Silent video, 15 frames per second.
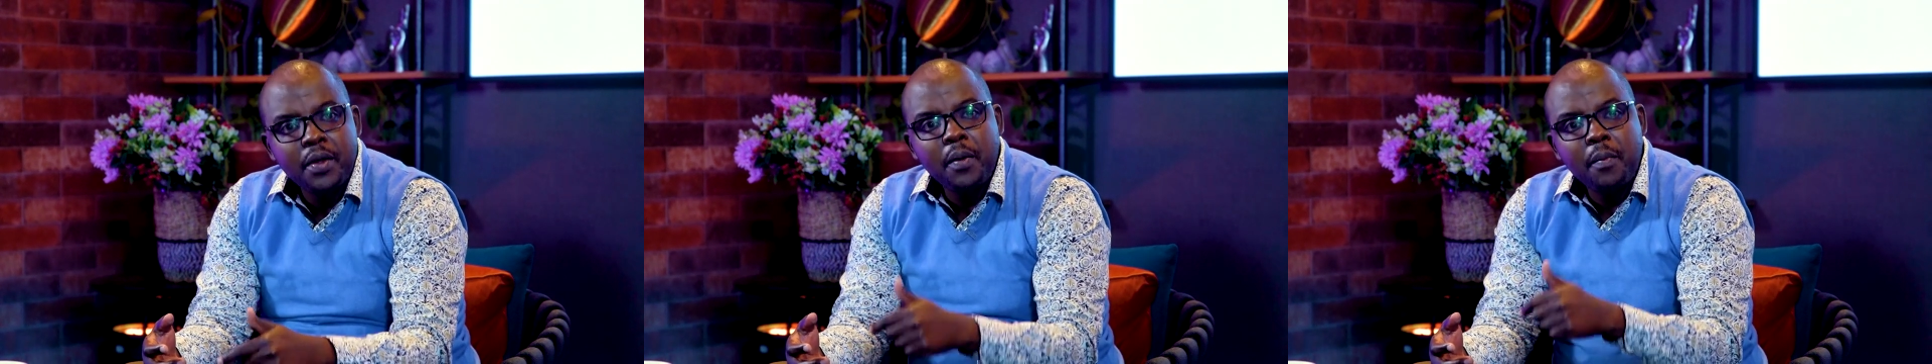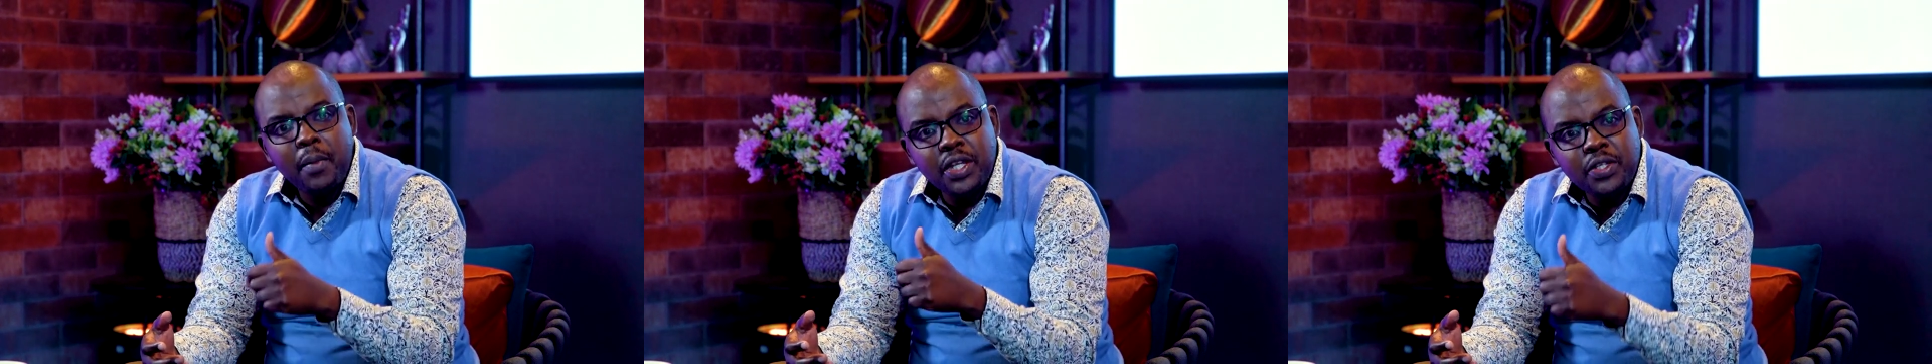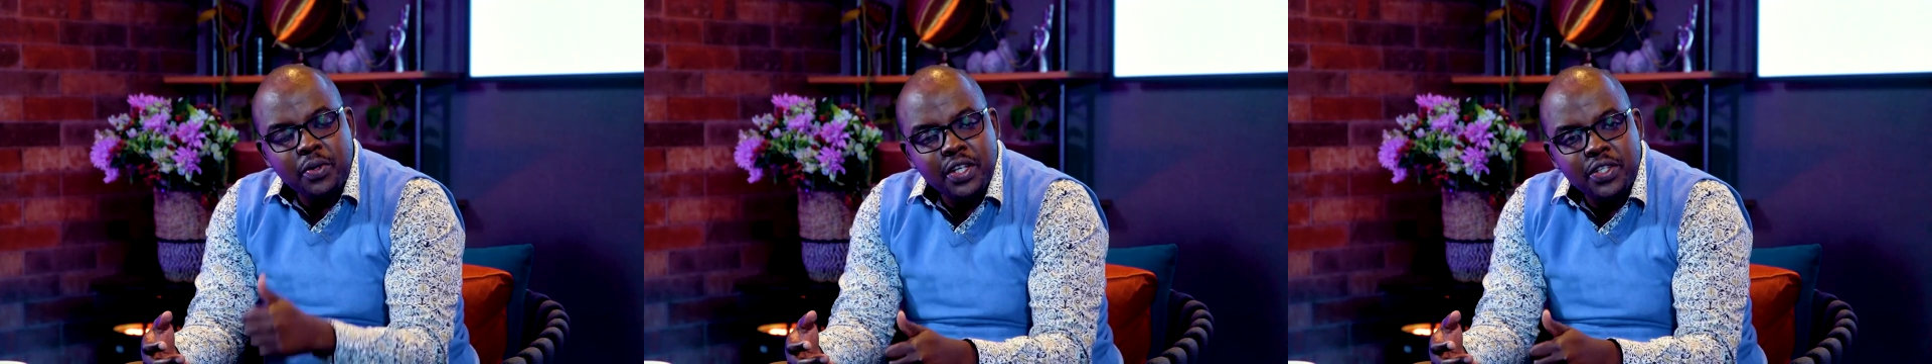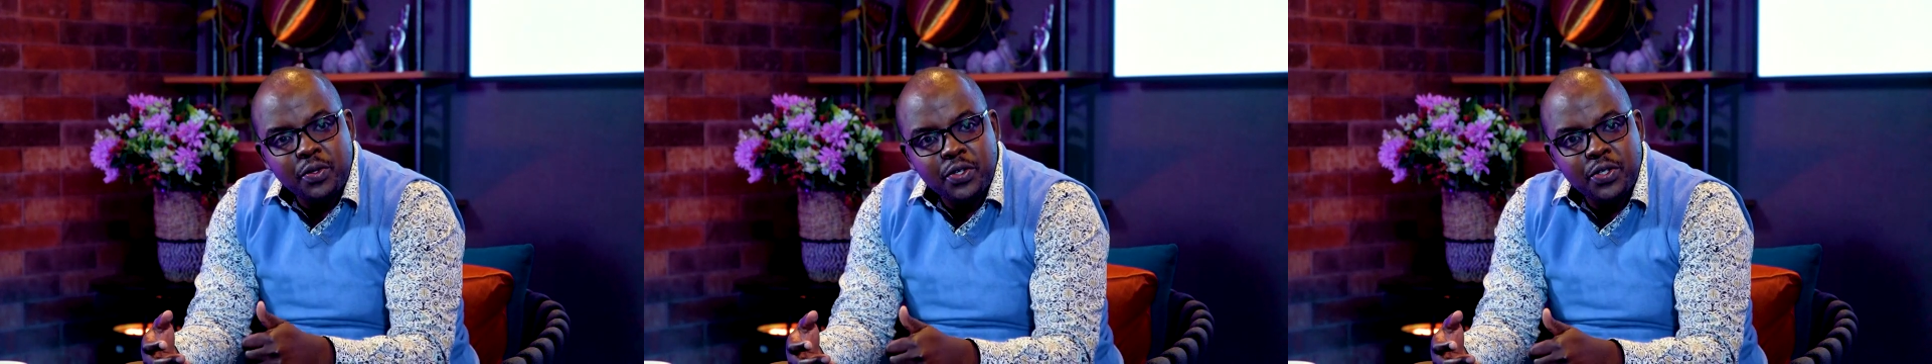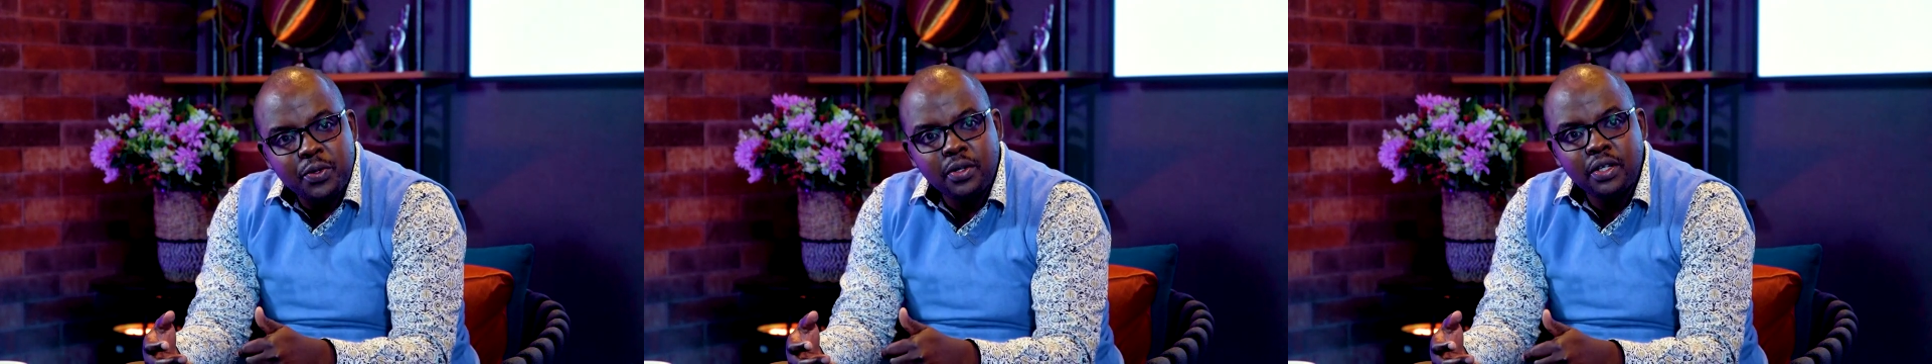Mental
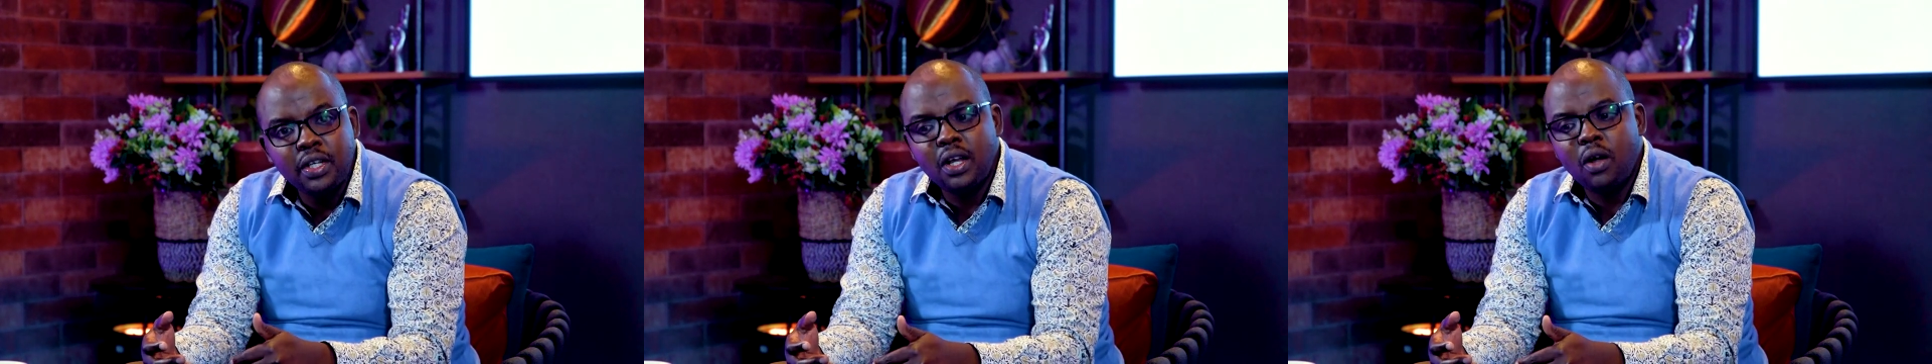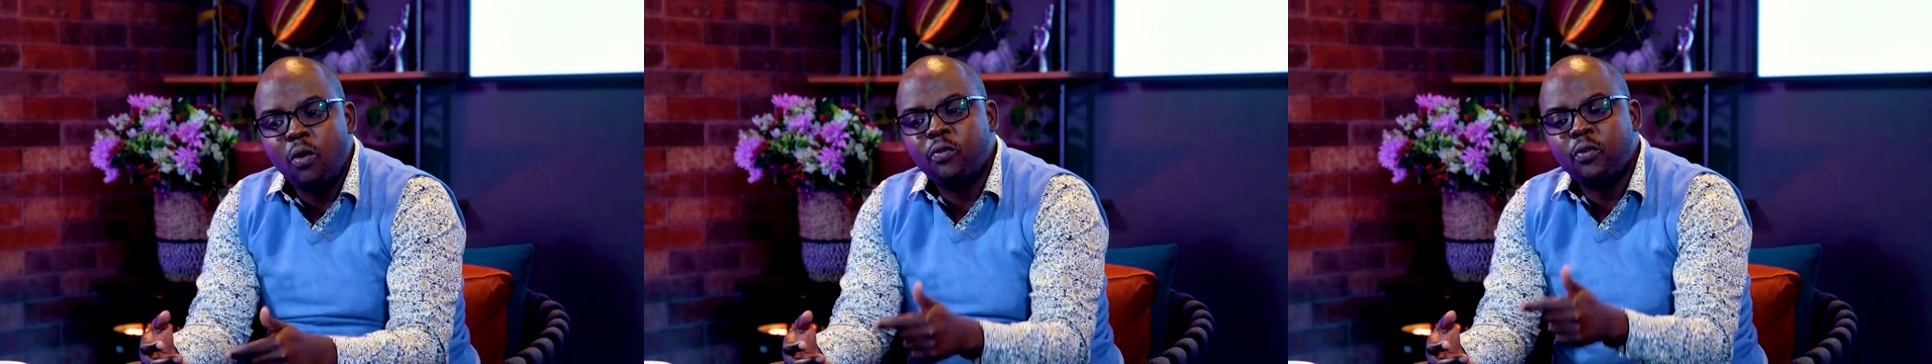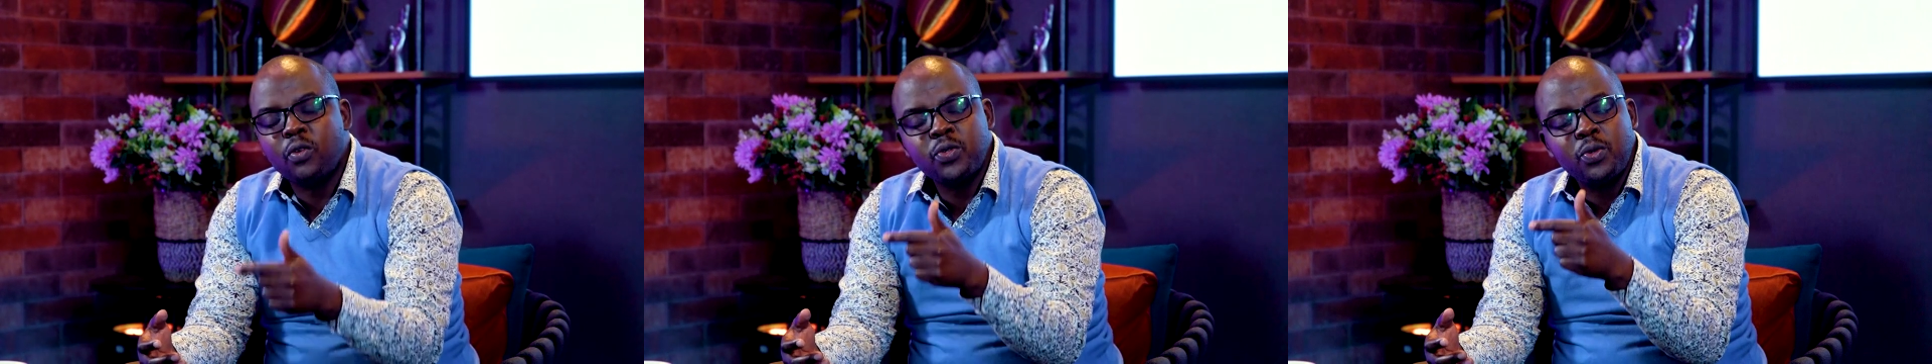exhaustion, of course,